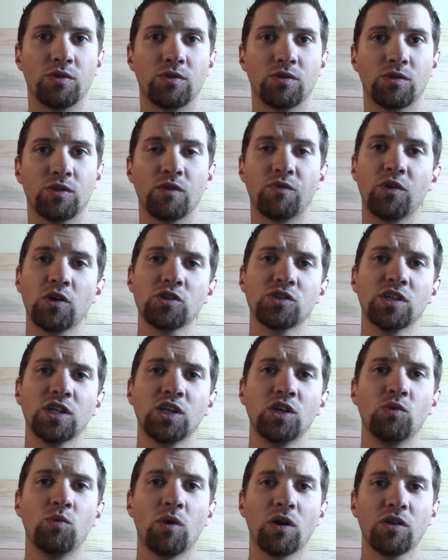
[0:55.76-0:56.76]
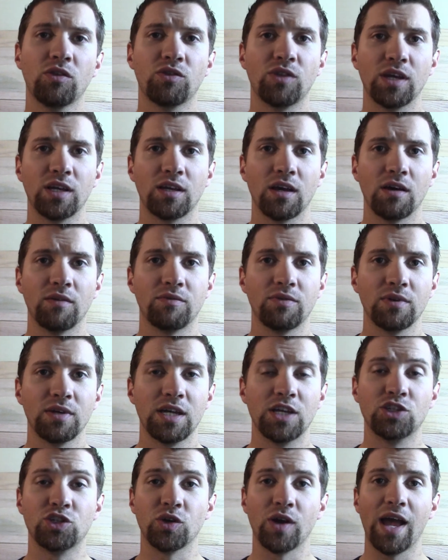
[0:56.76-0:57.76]
The first thing you want to think of
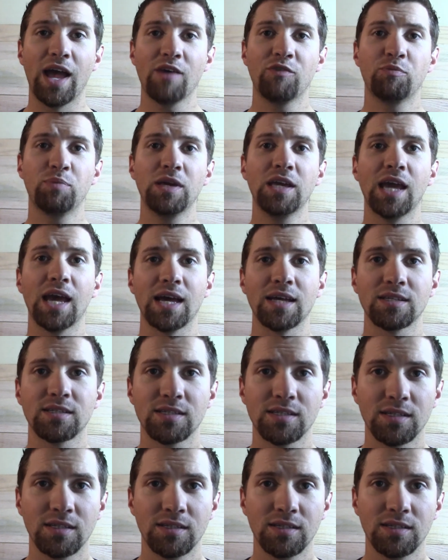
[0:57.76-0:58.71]
is your FPS.